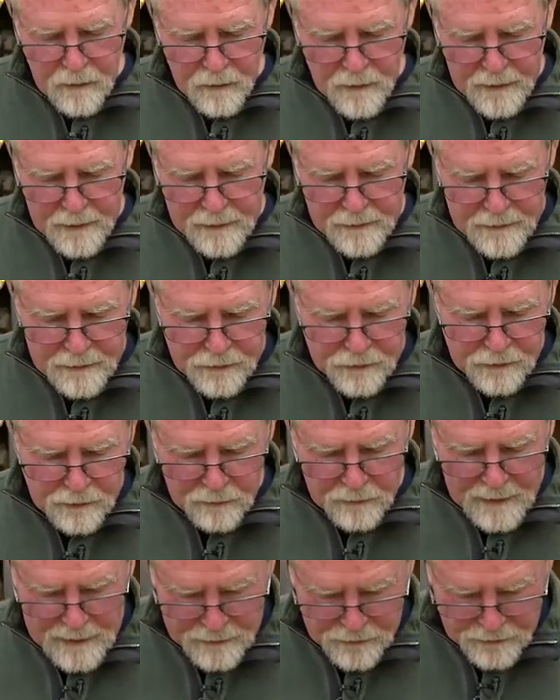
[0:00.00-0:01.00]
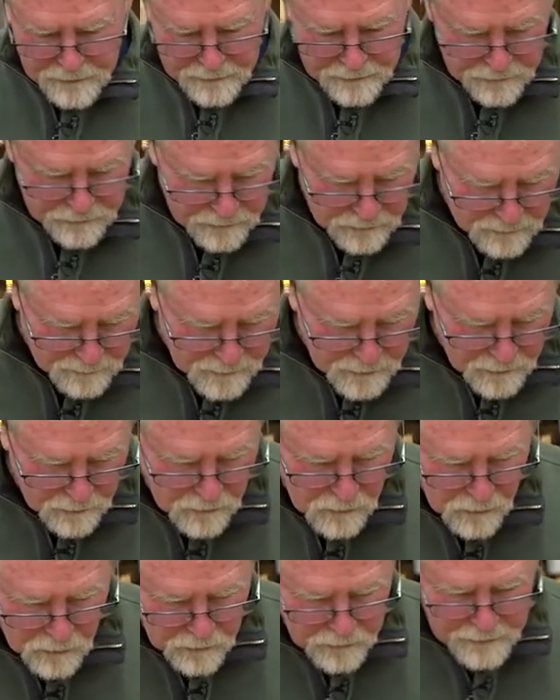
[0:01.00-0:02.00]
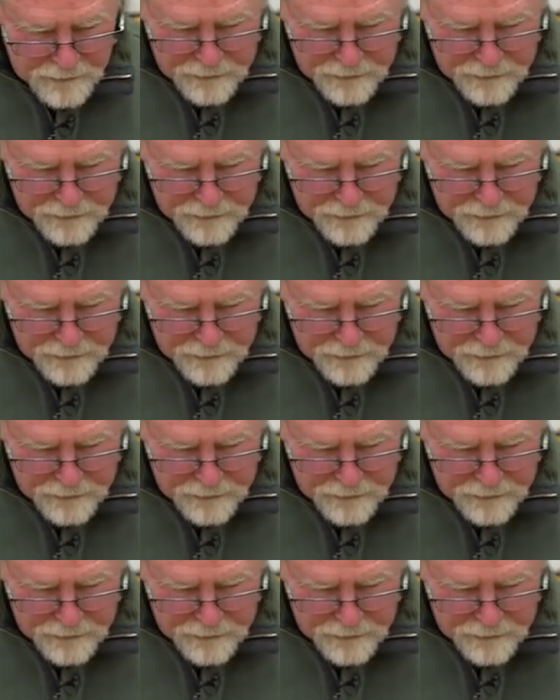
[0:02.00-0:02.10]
going in this direction, so I'm going to hold